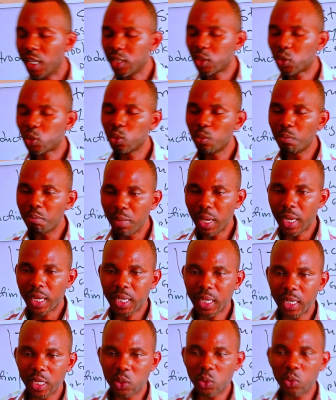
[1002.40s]
It
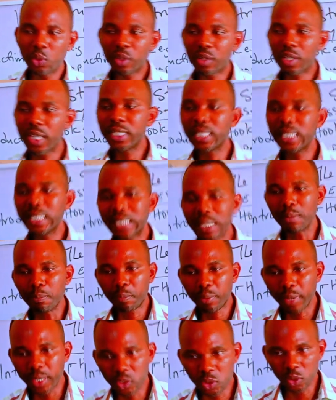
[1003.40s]
should create this
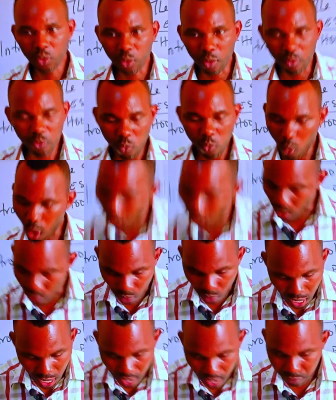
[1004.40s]
impression of,
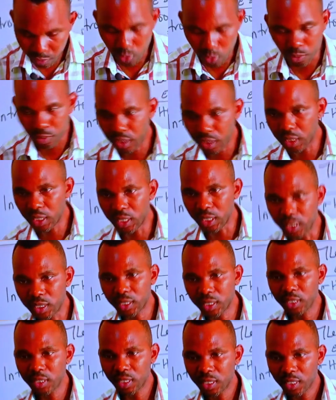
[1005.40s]
wow, I have to read
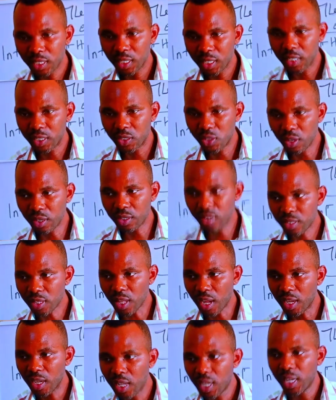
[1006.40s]
this. Do you
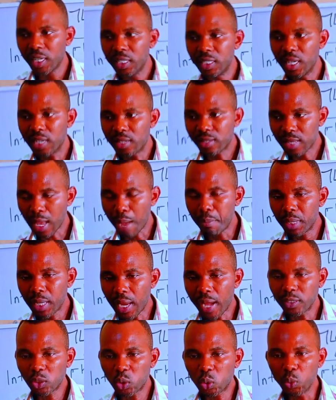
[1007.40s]
understand? The
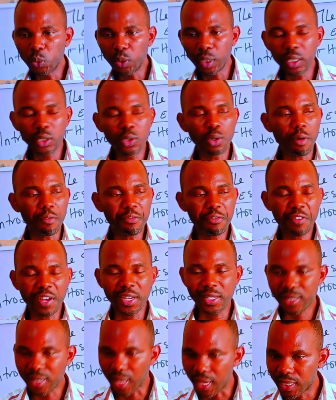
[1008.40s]
examiner should read your
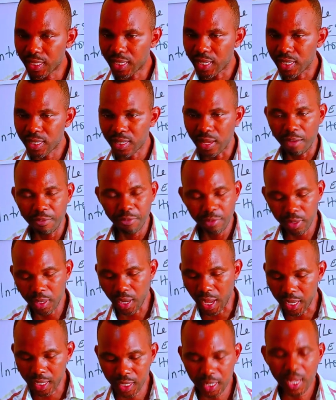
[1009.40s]
first sentence and feel
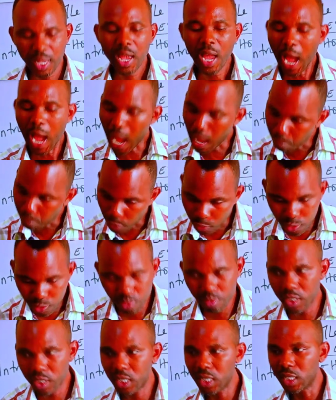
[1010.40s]
like, I
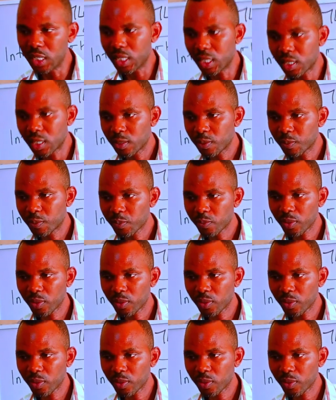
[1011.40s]
must read this.